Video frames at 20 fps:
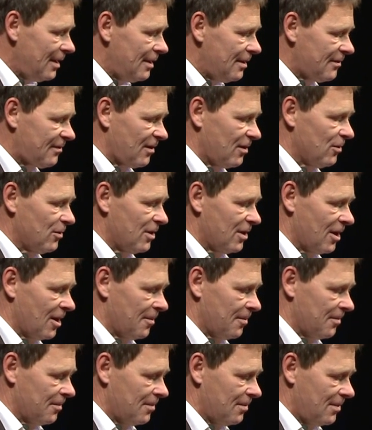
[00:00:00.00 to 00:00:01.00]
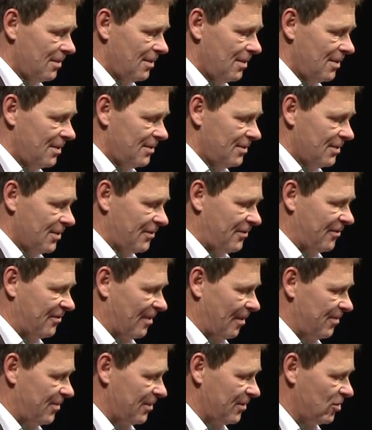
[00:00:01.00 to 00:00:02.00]
So um, this is
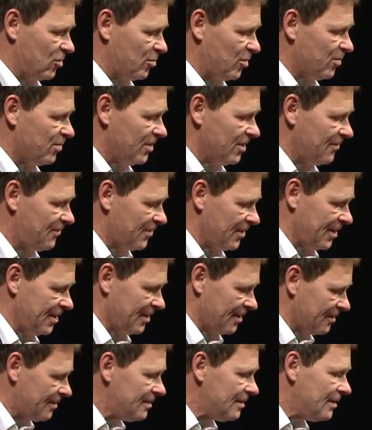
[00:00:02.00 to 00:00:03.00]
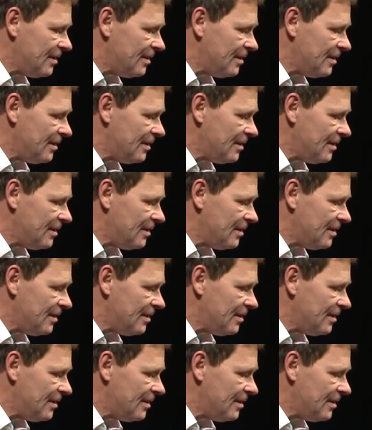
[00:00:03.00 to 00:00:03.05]
something to be briefed later.